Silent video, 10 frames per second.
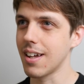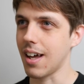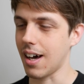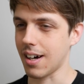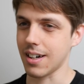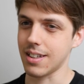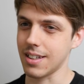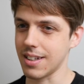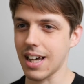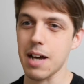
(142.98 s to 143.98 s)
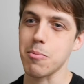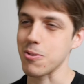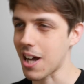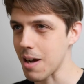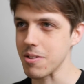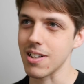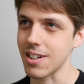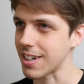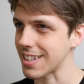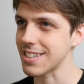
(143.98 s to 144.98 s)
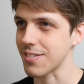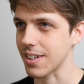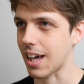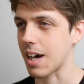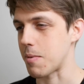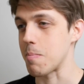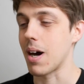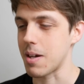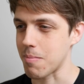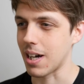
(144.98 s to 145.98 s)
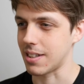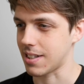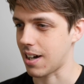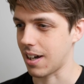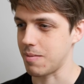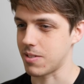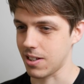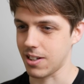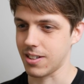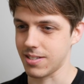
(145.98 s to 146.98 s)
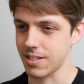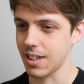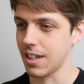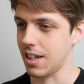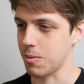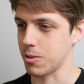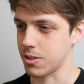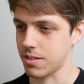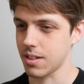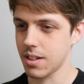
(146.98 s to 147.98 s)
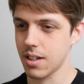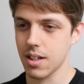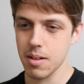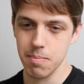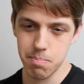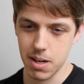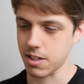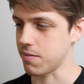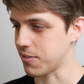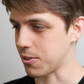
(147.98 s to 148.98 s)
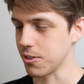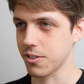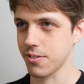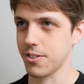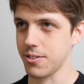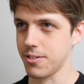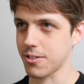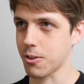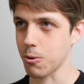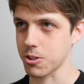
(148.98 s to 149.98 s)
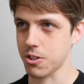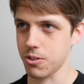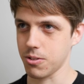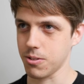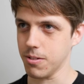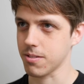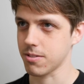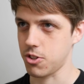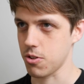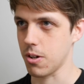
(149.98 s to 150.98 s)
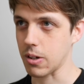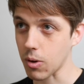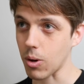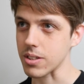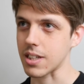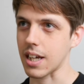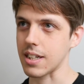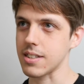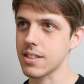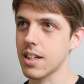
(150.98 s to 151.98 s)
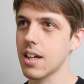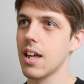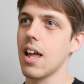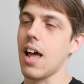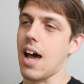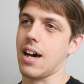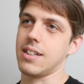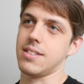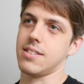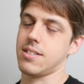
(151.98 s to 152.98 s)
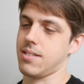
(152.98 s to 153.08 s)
had more time to learn it and stuff like that. I mean, my time to learn it was Pentium 4 through Core 2 Duo quad days, and